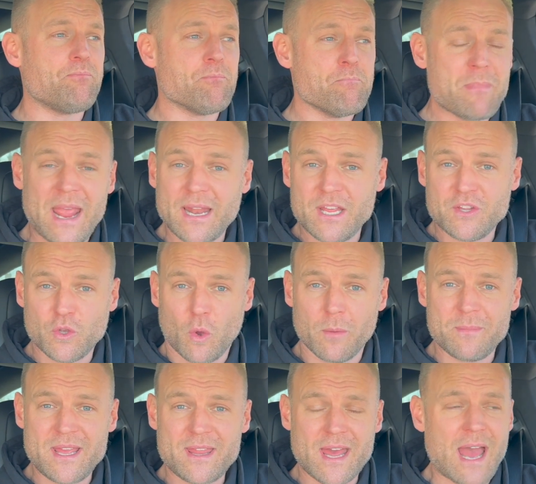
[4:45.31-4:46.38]
Manny told
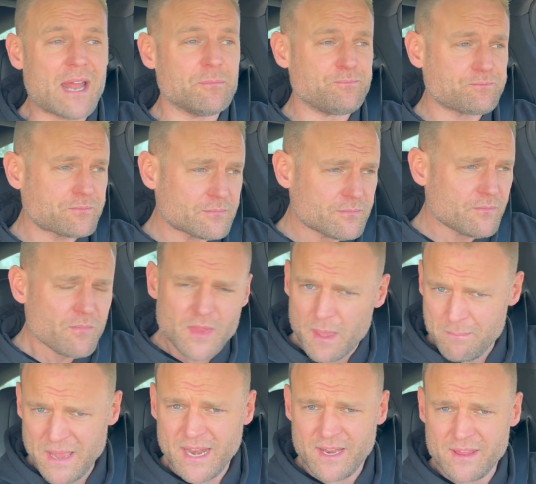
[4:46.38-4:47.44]
me that
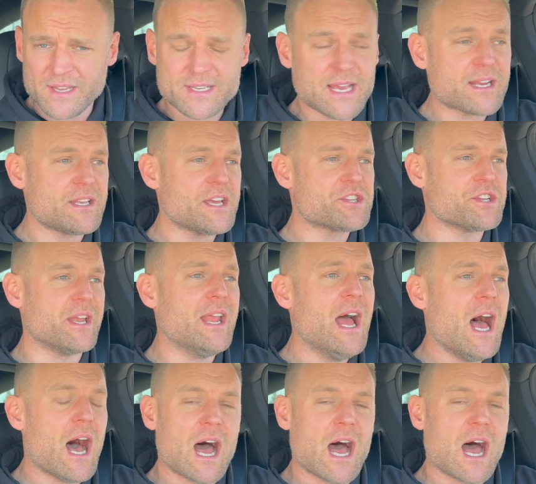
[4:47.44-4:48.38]
Manny, the technician,